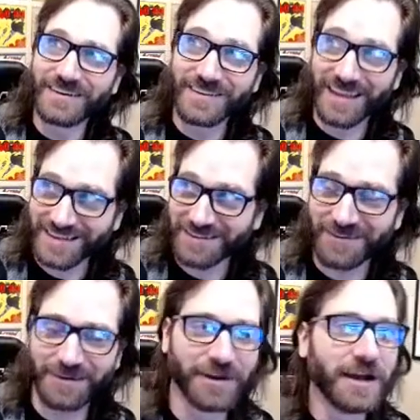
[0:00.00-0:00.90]
Less than
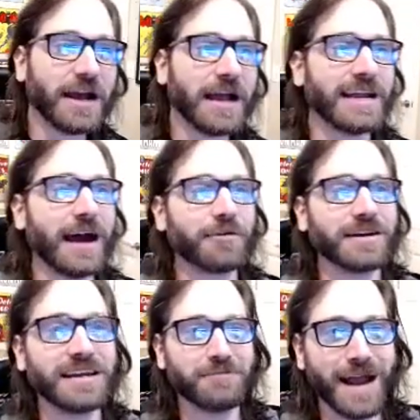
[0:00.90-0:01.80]
1%. And now we
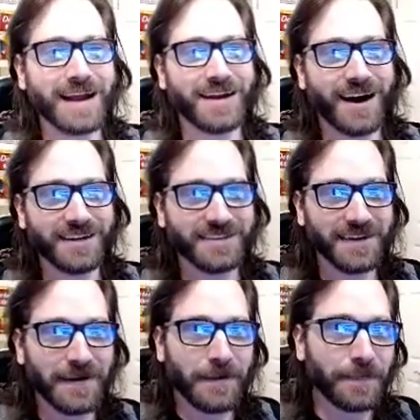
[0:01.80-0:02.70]
need a manhunt.
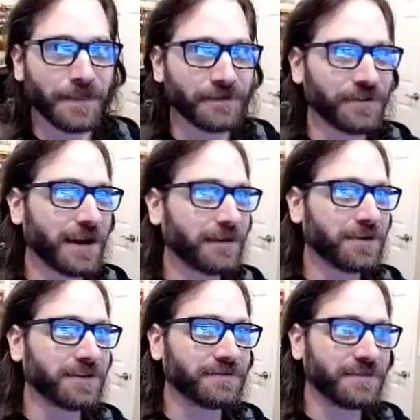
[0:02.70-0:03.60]
Hey, if you're not
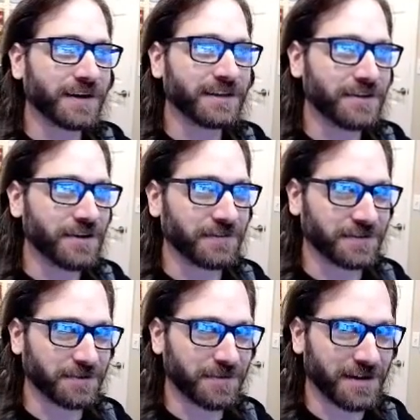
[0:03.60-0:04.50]
being fucking
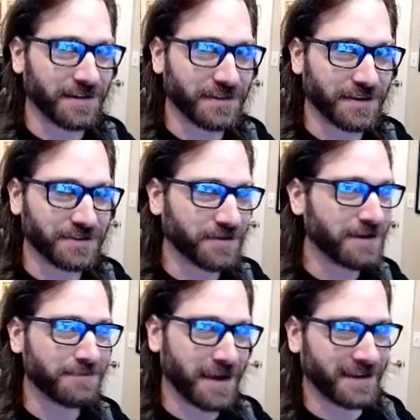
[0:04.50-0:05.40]
nervous about this, you
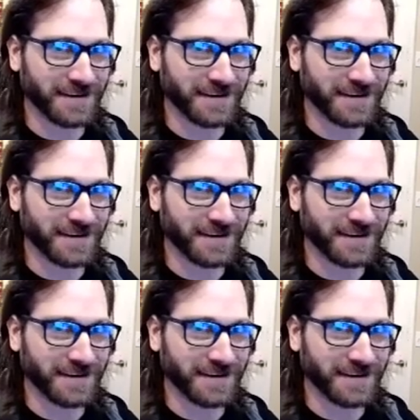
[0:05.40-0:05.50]
ain't paying